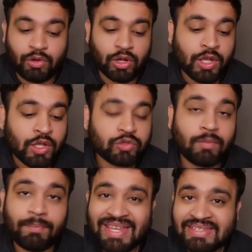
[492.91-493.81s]
So
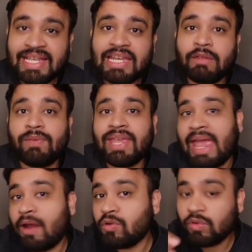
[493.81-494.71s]
basically we have to
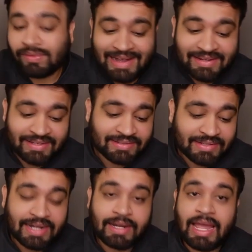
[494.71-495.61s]
write this
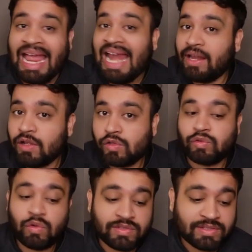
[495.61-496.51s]
data and also
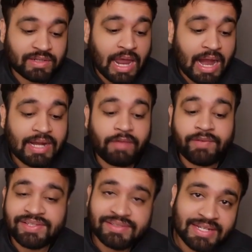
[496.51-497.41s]
start our
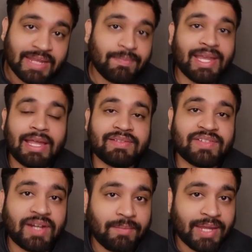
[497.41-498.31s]

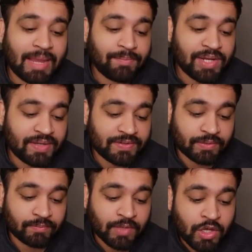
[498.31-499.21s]
streaming application.
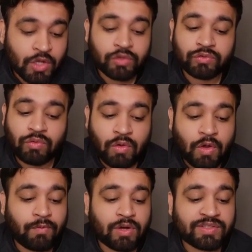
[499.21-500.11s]
So for
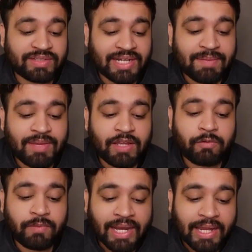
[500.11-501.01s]
streaming
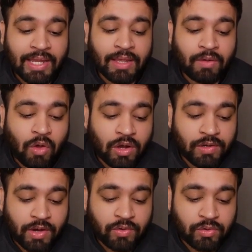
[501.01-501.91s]
query, all you have to
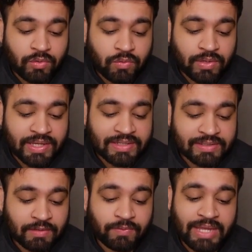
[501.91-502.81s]
do is we
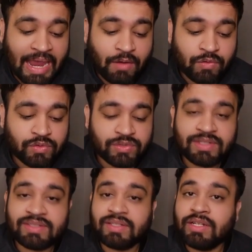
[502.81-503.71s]
have to just
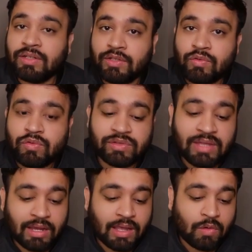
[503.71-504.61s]
use the
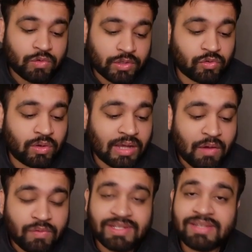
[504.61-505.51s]
count. So counts
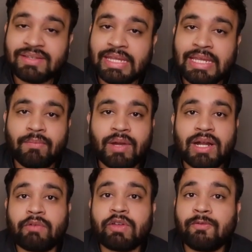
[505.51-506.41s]
is nothing but our
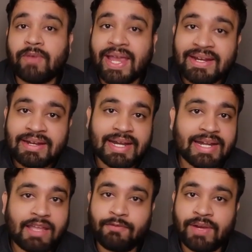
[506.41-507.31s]
final data
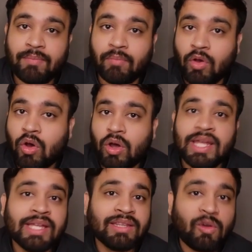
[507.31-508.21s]
frame or
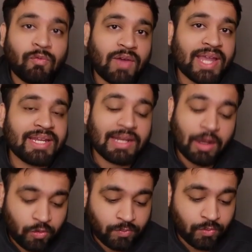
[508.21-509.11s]
the final
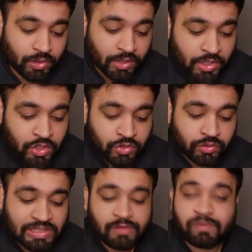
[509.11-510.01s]
output. So this
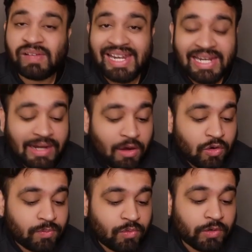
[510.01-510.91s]
final
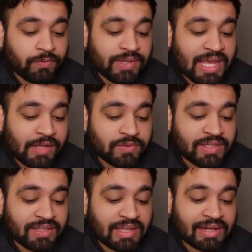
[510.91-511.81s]
output, we are using the
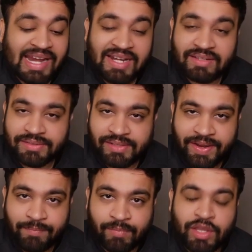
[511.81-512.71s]
write stream.
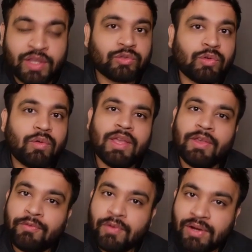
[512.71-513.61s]
So if you
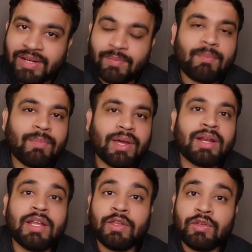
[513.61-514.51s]
remember,
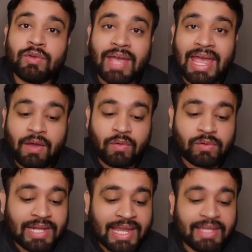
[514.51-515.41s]
you have
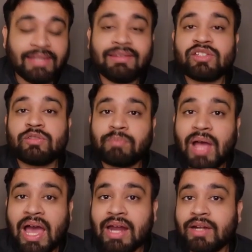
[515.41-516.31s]
like the
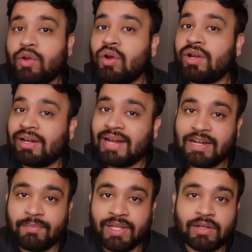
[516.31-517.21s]
spark.write
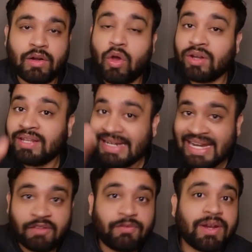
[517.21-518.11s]
method or the data
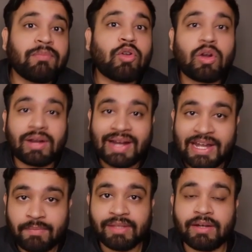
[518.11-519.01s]
frame.write method.